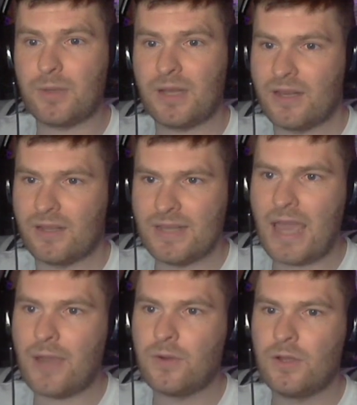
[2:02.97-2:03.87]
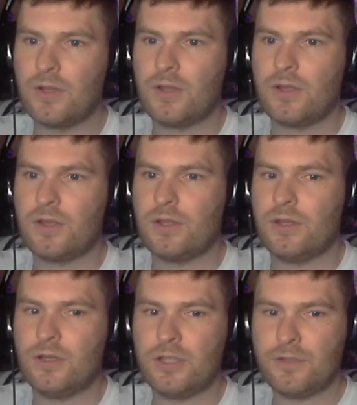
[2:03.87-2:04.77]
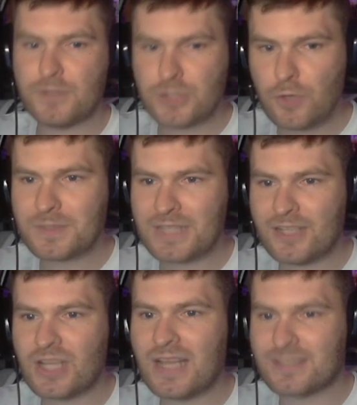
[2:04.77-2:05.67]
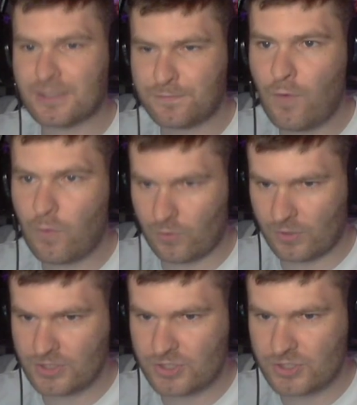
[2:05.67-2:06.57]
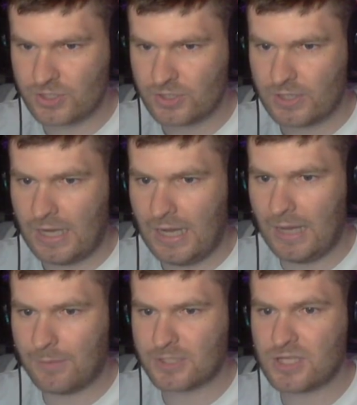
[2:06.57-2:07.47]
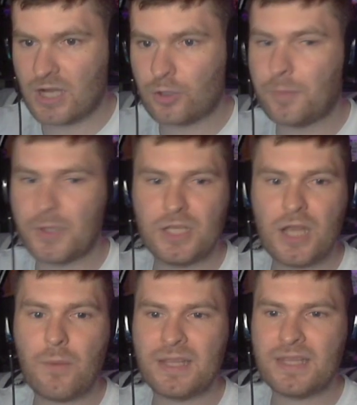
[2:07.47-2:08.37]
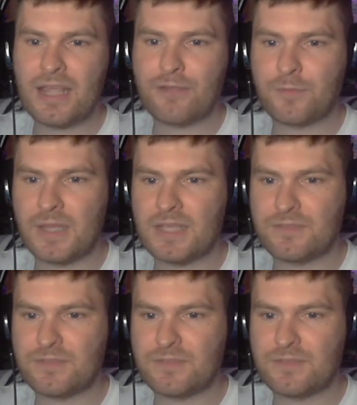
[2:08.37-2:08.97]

in it. Now, you have a two percent chance at a forged, uh, which is not good, but you know what you can get from these.